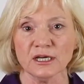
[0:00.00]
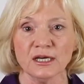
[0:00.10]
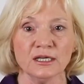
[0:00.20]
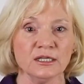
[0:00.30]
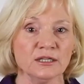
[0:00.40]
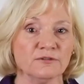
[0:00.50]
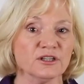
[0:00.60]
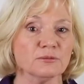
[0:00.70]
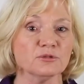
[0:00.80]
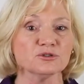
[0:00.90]
in even
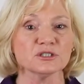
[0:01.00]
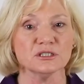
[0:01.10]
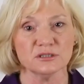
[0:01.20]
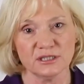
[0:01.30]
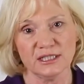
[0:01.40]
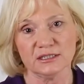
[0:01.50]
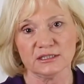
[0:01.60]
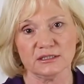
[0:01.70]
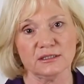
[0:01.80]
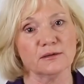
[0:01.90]
the most
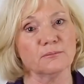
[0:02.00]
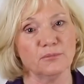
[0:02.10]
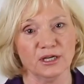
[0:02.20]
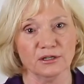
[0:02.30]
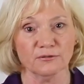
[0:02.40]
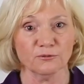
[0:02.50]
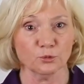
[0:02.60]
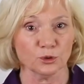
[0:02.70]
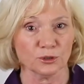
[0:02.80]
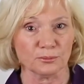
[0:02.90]
intensely male
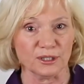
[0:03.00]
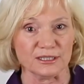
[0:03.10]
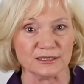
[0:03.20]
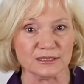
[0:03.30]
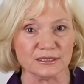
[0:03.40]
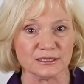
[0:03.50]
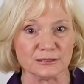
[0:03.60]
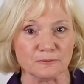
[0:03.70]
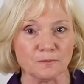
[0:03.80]
workplaces.